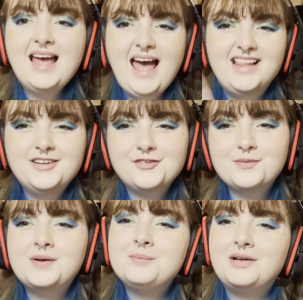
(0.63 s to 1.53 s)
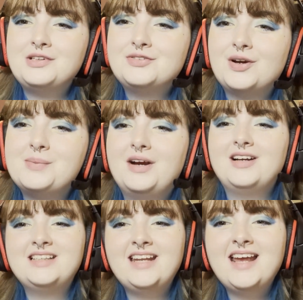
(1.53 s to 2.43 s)
Hello everyone, I'm Mary's Farm here,
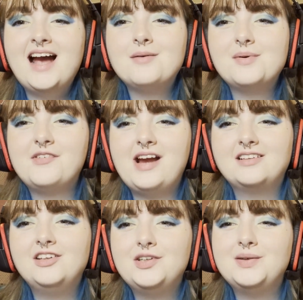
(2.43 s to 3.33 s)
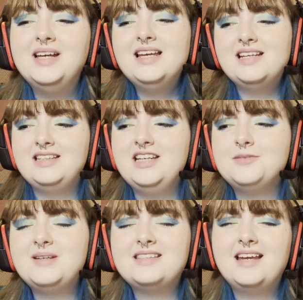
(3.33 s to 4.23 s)
and today I'm going to be reacting to D S
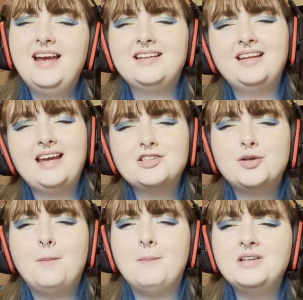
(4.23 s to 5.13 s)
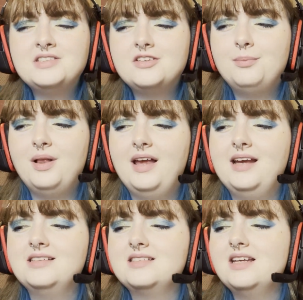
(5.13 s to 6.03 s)
B saying he had to cancel months of
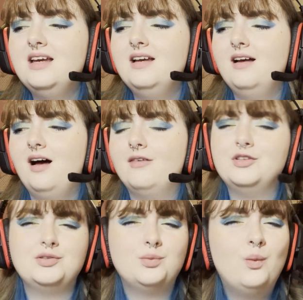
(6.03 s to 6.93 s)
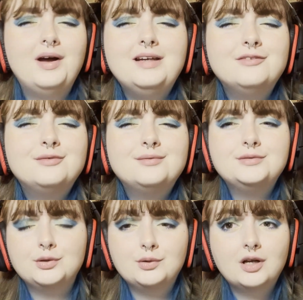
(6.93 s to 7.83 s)
plans of his wife
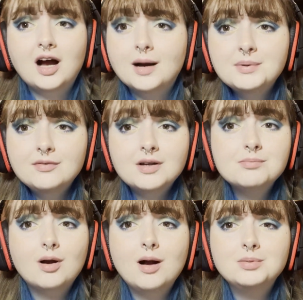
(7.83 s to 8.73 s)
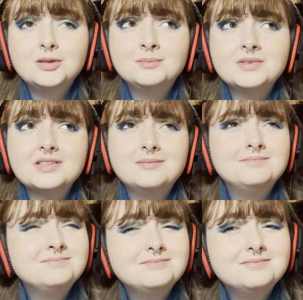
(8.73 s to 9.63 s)
due to copyright problems.
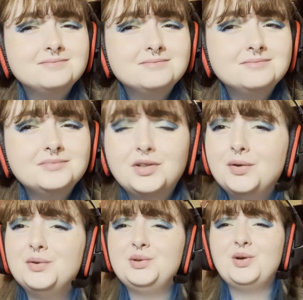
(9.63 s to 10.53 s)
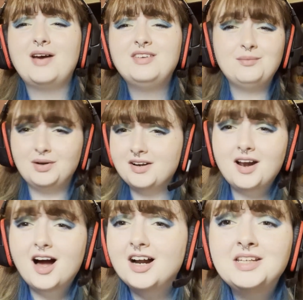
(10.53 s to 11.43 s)
Dude, you haven't even went on
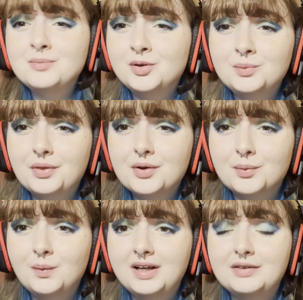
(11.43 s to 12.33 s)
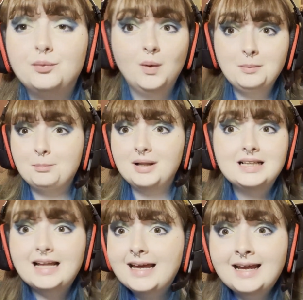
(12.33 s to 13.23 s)
a honeymoon with your wife. What
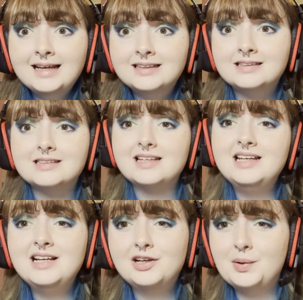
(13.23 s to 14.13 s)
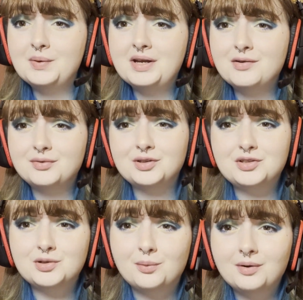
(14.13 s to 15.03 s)
plans? Going out for
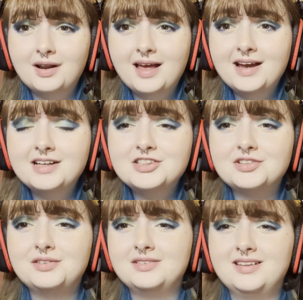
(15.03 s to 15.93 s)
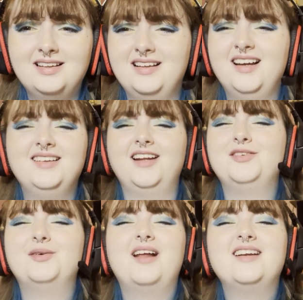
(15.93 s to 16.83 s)
DoorDash? Or, like, not
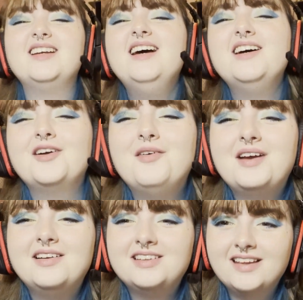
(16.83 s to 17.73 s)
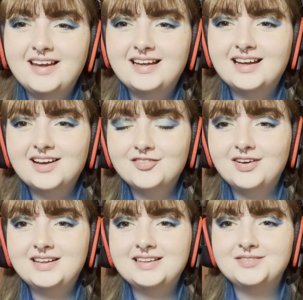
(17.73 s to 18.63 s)
DoorDash. Going out to, like,
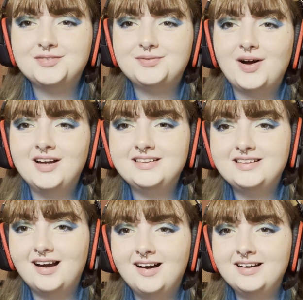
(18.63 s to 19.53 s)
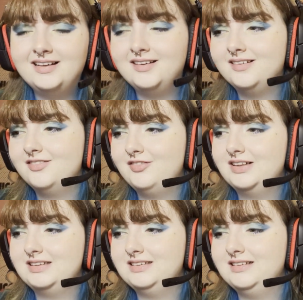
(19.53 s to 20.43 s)
fucking fine dine and
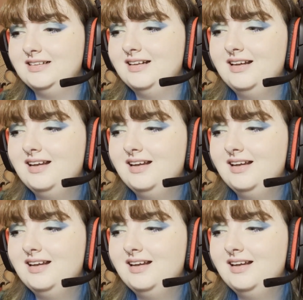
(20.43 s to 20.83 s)
fucking...